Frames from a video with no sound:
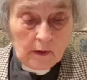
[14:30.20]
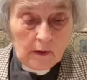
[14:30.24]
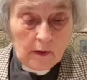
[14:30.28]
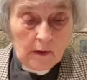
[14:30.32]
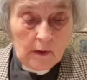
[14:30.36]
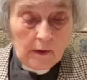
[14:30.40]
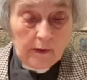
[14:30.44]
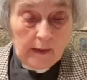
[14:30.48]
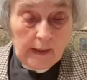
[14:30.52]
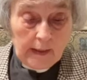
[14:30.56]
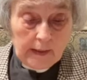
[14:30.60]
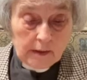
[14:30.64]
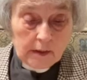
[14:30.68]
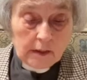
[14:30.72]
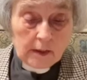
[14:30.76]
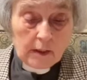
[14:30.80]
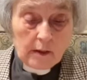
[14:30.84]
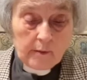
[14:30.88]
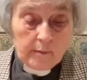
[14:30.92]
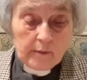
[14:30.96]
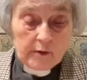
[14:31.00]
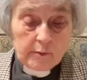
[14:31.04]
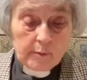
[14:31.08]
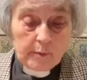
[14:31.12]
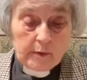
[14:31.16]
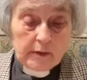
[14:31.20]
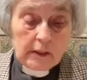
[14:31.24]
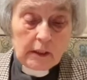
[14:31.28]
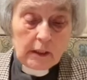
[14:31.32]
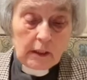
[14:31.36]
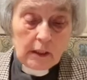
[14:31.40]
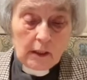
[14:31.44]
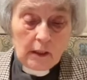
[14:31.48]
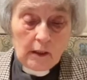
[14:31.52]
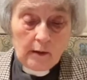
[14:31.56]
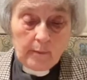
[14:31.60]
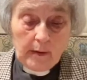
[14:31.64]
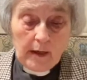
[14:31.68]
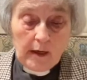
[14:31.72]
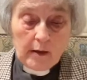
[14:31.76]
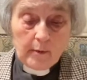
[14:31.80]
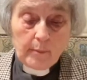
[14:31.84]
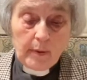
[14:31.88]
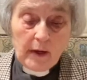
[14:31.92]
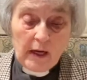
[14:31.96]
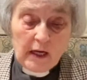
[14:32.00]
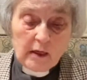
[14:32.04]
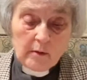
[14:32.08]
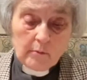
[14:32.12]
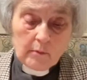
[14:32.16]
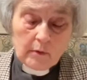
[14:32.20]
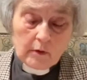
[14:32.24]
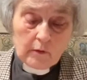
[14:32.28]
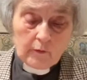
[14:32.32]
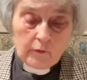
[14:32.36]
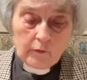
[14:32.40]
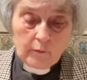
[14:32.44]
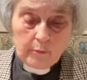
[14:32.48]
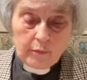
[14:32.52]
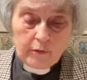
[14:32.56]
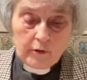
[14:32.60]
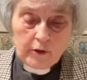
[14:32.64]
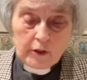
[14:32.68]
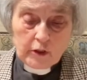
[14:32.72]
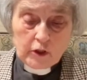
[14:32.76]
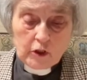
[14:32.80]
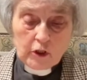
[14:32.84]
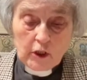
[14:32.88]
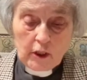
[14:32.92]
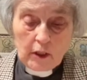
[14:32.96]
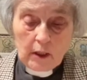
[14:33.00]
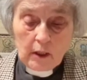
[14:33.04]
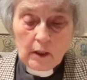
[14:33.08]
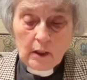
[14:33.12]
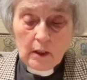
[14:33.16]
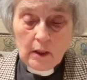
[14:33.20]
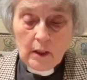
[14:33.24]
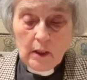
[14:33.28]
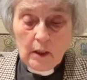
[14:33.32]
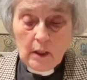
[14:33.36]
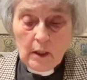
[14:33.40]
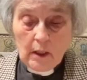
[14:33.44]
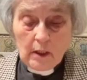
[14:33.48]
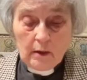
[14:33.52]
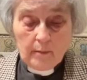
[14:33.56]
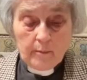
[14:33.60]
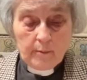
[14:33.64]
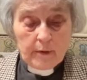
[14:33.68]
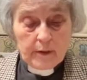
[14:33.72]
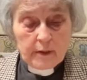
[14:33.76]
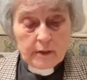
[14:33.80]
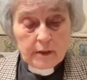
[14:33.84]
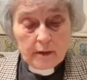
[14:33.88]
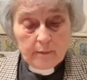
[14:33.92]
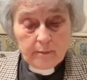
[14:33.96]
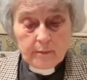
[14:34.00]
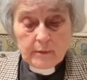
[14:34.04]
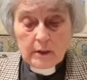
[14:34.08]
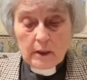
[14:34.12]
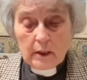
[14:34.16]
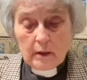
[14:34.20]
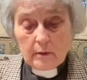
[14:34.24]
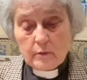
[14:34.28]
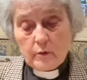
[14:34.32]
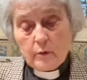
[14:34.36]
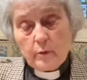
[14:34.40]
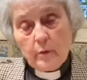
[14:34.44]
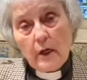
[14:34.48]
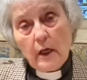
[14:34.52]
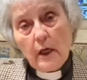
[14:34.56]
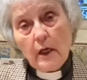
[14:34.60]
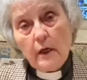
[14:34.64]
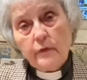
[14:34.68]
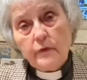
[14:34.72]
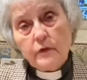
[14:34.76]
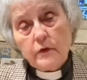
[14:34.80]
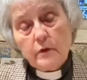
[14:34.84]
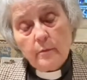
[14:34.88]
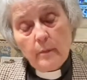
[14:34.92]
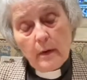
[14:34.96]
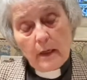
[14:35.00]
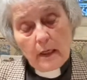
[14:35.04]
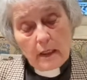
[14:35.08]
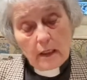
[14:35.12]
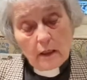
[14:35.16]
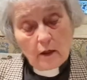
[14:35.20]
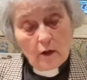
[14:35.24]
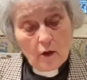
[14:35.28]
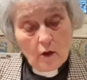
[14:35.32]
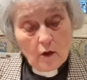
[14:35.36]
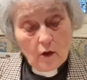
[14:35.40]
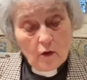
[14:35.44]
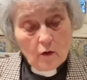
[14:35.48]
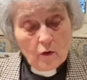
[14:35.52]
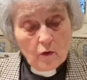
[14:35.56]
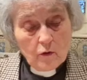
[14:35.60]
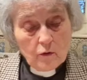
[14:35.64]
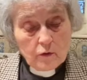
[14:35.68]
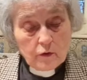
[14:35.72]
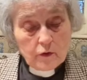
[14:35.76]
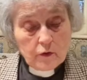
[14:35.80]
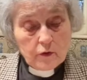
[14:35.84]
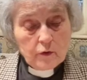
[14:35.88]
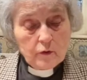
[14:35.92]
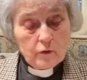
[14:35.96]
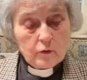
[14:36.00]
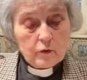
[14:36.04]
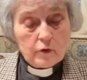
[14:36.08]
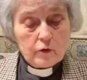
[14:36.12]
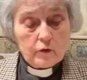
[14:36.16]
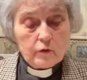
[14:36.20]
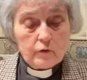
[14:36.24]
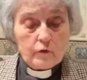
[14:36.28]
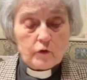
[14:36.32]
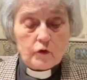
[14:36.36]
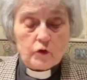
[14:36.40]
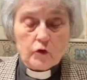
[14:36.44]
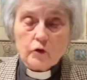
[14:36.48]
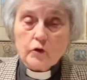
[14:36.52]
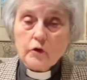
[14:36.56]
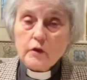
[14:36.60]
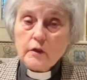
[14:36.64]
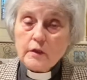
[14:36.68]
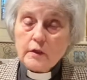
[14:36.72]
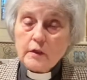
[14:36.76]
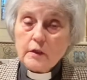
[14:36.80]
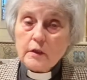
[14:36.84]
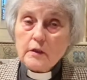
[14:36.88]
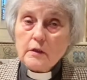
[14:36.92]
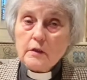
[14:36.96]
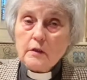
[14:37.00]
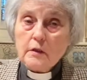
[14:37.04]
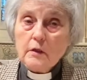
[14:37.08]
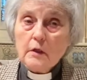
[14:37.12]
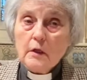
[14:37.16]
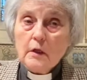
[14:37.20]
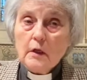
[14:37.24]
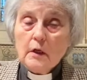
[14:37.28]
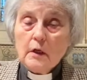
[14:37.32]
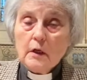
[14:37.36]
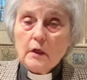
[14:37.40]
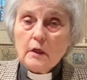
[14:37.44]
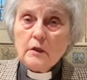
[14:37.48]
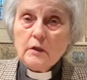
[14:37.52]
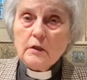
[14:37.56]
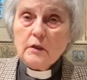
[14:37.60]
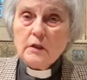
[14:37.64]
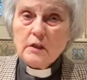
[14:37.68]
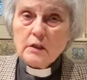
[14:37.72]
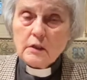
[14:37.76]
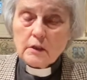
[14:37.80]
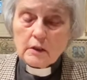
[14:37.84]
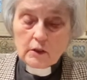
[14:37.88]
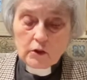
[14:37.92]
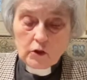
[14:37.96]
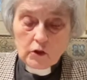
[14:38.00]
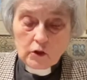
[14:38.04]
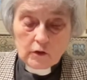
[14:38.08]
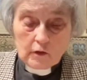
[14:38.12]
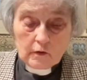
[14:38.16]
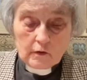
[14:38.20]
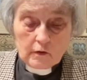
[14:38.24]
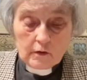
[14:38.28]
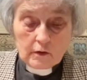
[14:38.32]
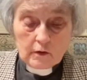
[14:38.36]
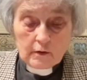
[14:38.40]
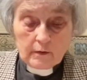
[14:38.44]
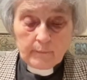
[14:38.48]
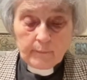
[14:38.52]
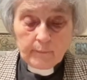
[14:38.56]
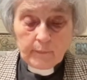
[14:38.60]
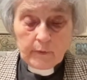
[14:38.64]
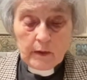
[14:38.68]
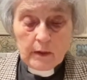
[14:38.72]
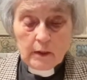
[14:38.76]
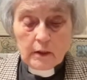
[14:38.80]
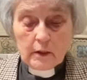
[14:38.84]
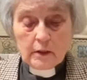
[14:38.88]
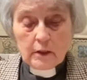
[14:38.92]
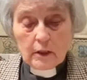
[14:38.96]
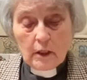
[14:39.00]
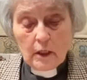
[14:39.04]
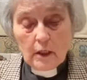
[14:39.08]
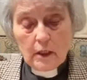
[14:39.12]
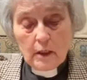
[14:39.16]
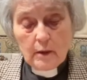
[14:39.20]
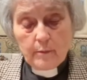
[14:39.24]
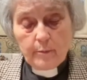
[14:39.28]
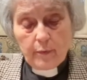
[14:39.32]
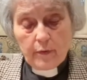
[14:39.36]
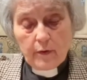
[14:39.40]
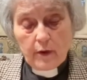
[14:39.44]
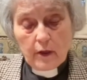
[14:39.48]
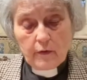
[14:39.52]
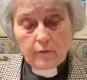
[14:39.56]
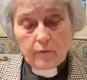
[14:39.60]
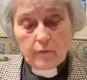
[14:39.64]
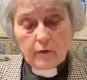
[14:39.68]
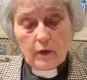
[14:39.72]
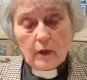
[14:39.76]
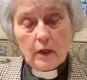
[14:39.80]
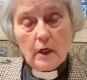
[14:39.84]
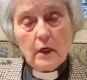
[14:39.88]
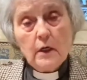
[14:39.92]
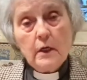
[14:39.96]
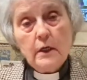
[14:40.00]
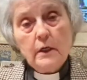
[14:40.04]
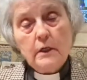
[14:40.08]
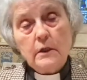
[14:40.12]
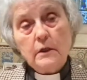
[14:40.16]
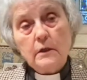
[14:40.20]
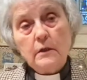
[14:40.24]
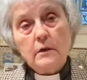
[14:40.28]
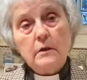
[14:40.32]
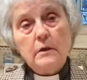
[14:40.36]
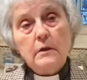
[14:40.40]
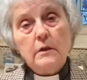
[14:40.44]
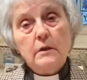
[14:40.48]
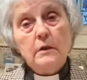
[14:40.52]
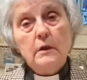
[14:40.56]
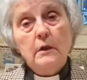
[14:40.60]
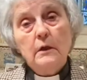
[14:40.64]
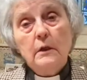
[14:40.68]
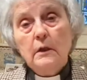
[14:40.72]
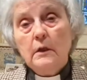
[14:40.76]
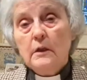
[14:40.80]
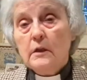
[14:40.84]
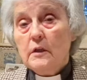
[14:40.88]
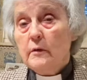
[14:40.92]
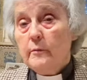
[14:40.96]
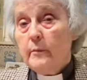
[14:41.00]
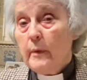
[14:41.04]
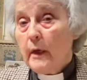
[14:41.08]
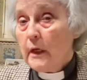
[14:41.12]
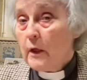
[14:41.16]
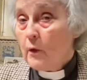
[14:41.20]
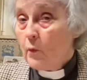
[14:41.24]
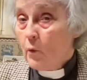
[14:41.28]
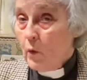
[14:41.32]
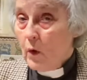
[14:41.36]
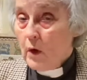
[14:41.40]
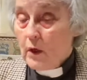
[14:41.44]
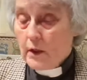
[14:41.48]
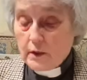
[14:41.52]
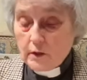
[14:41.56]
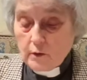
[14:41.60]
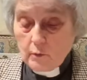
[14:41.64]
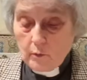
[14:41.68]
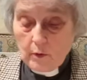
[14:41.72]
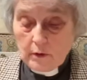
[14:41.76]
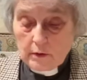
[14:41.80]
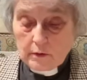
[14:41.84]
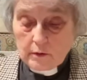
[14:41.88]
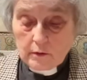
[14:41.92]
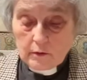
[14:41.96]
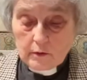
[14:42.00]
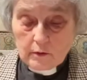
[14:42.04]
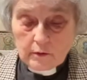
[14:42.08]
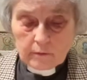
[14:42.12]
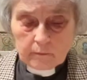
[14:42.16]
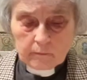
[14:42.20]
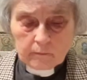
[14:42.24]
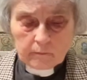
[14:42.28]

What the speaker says: That sermon's particularly about payment for preaching, but sometimes we have to make all sorts of choices and decisions, and I pray for guidance to make wise ones.